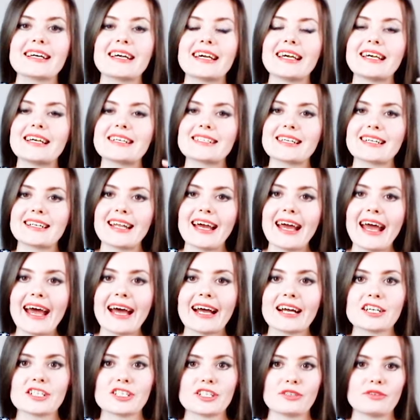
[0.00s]
is an
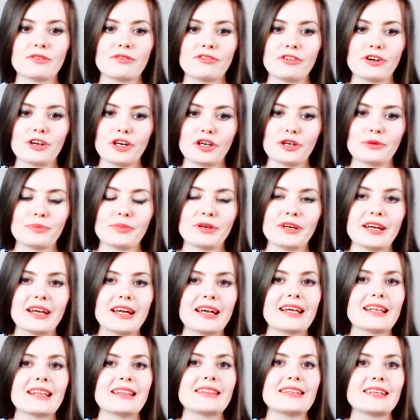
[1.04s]
action verb.
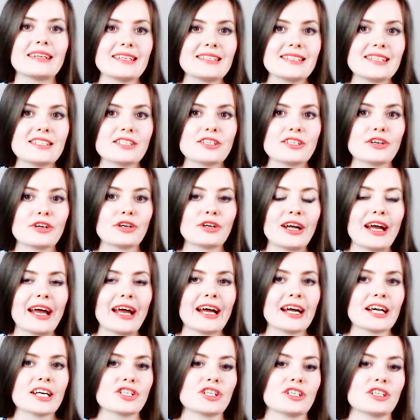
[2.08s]
This is her
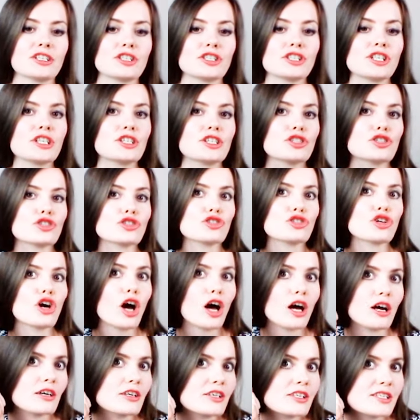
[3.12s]
action, she
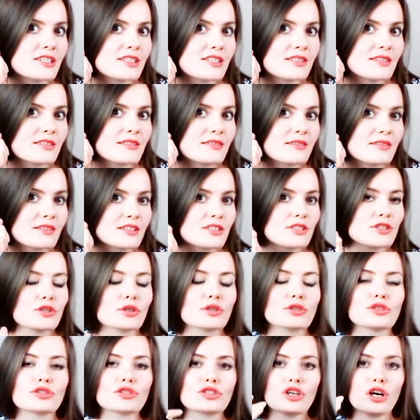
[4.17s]
talks.
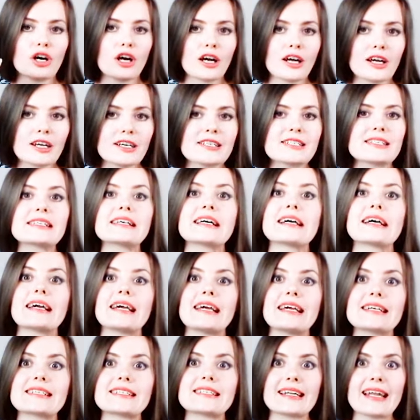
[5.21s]
So talks
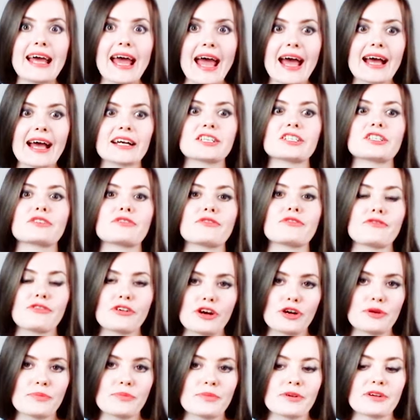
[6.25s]
is an action
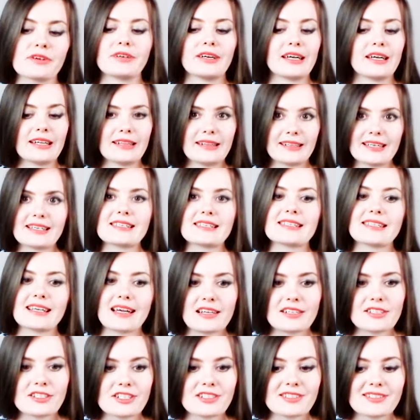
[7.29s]
verb in this
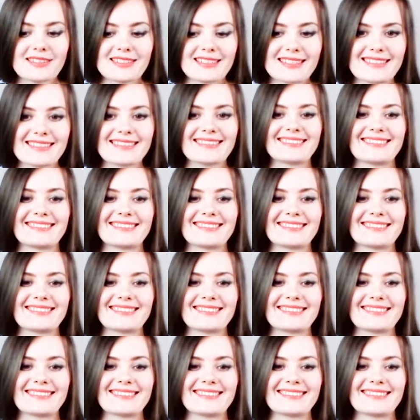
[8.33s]
sentence.